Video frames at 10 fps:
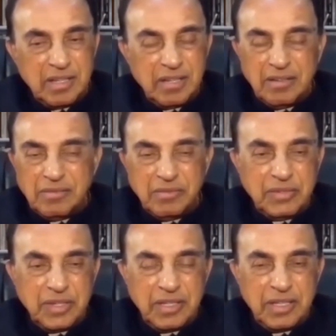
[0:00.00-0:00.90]

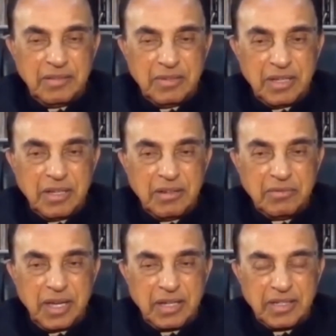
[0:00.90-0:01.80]

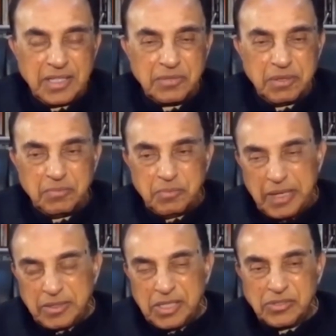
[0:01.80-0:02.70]
unless we
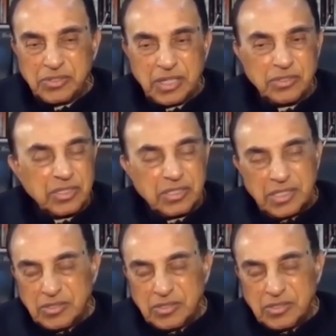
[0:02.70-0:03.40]
make these changes,